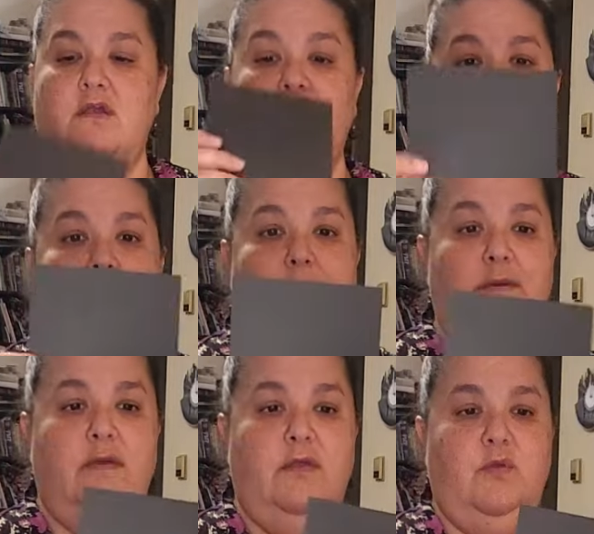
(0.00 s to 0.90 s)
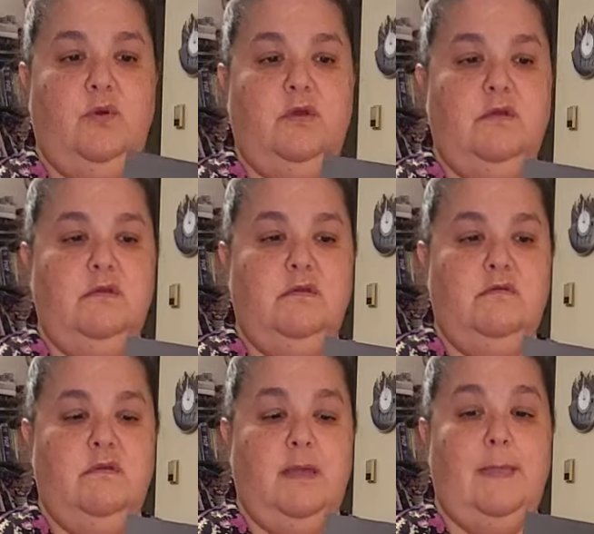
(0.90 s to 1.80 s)
Grab your,
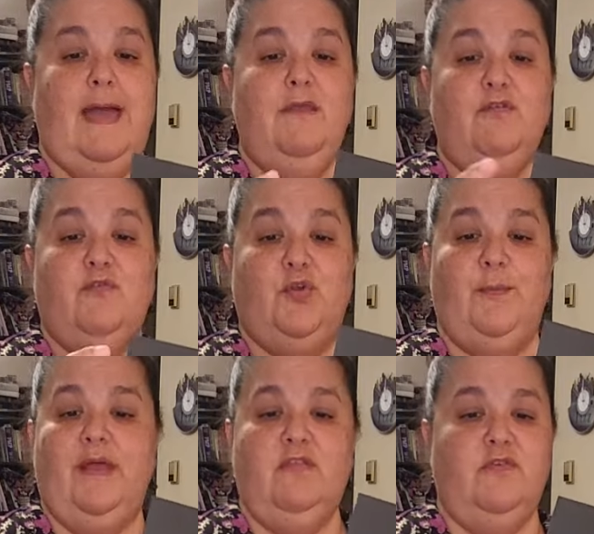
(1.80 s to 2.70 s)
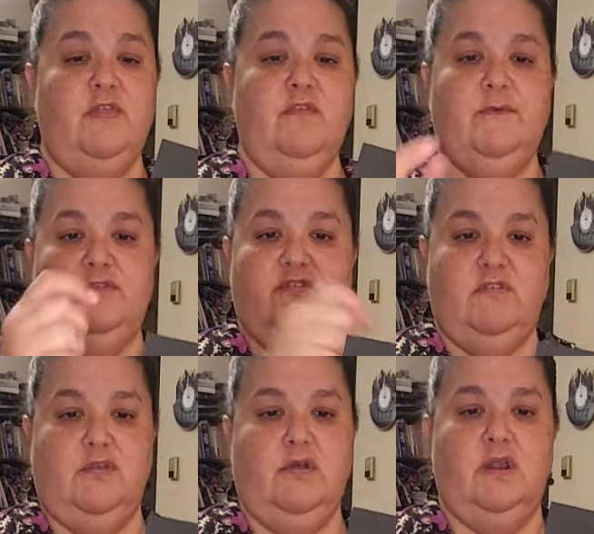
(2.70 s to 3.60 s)
and I use photo mats for this, but
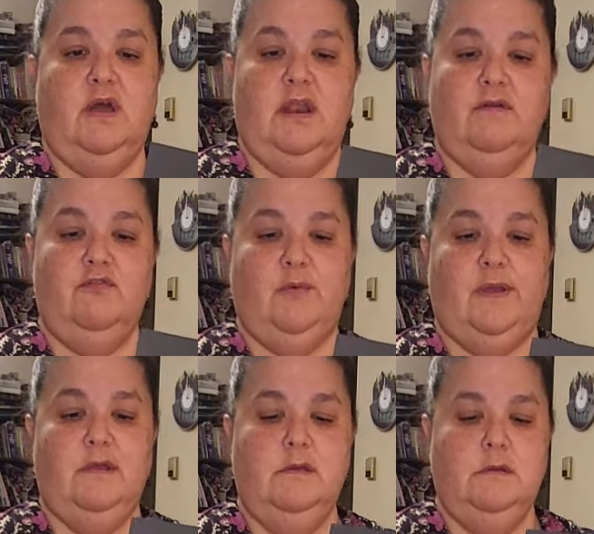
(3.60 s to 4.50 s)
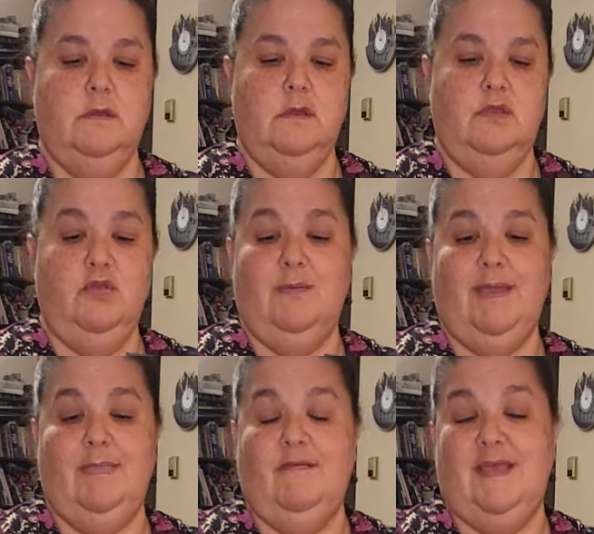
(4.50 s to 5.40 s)
just you're gonna cut out a square. You can
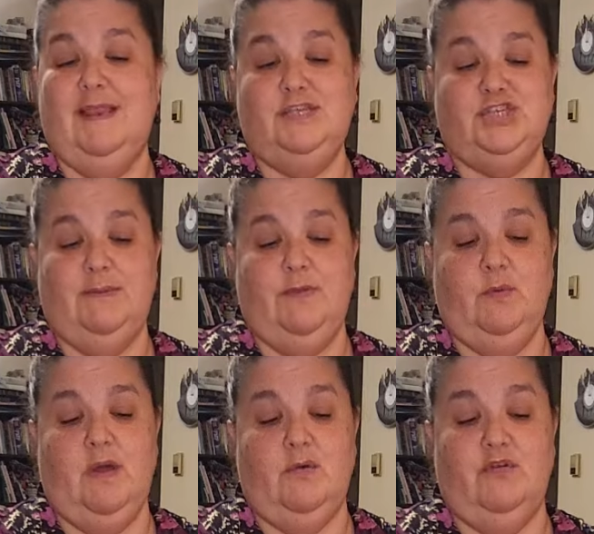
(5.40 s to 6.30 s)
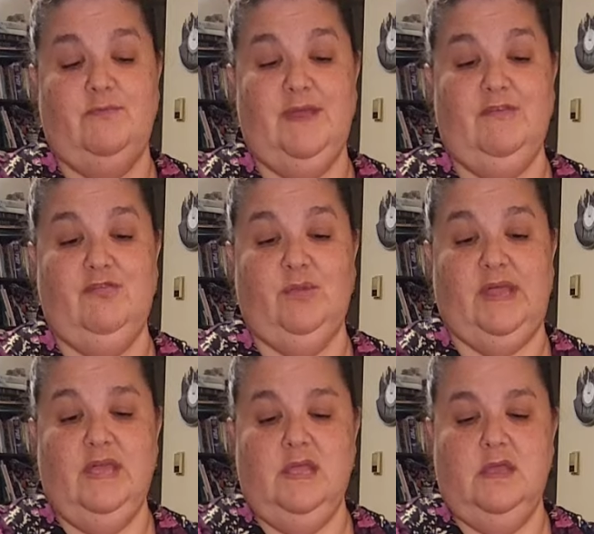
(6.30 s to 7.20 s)
make these any shape you want or as big as you
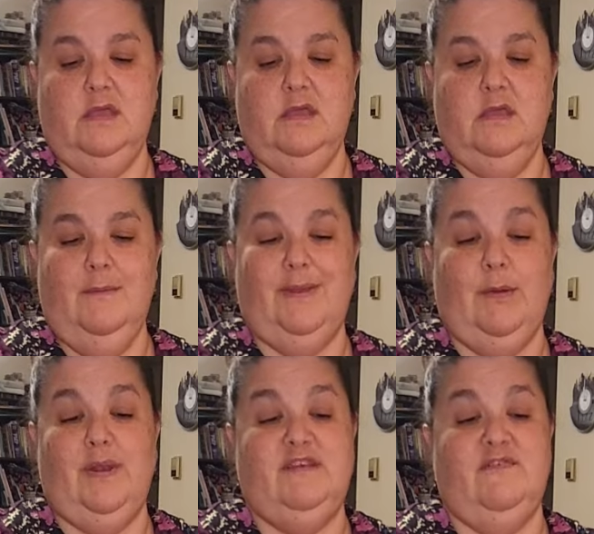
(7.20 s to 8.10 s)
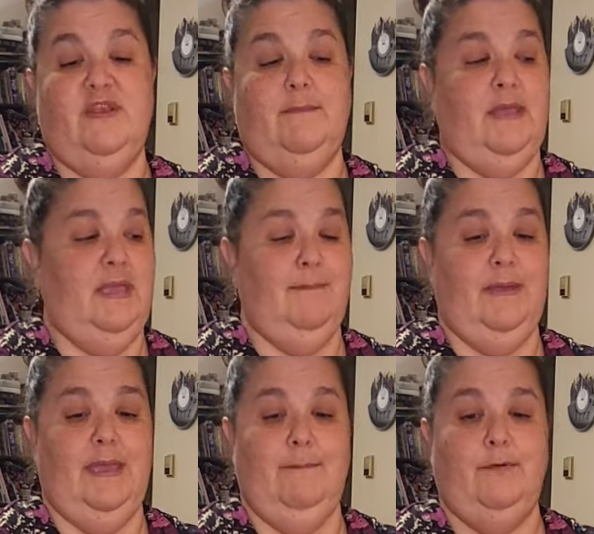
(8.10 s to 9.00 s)
like, but I want it to fit in my
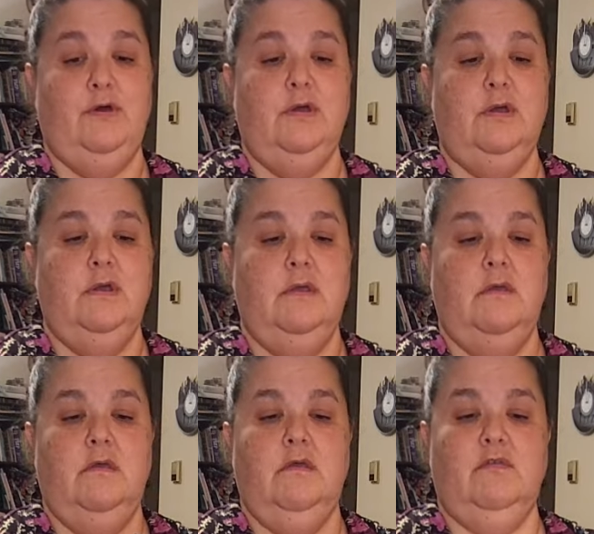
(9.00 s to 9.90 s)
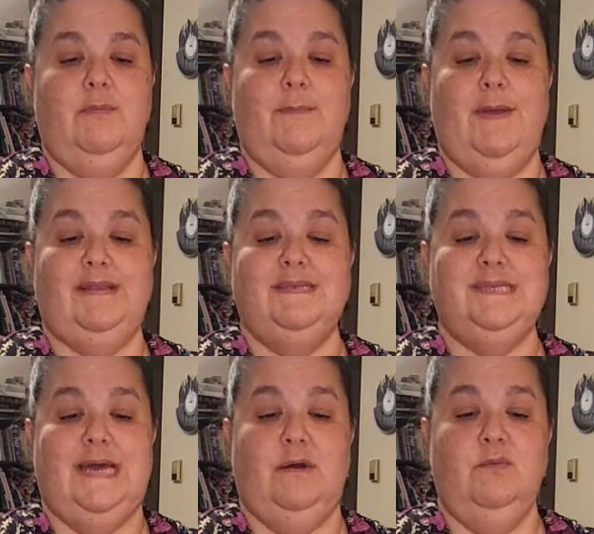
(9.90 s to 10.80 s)
8x8 book. So I'm gonna bend it
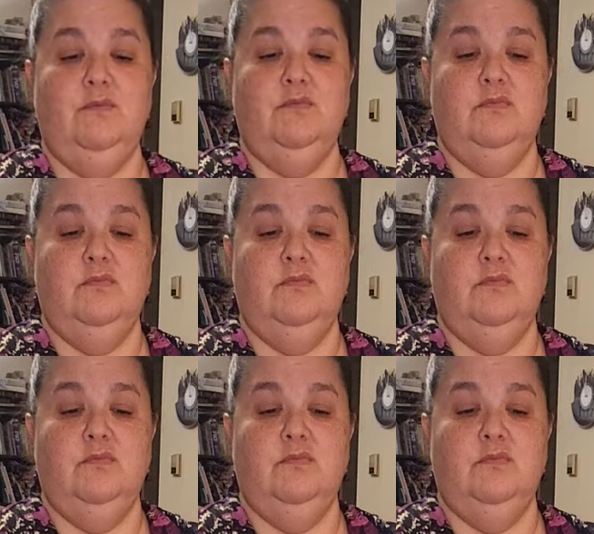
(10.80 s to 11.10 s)
down.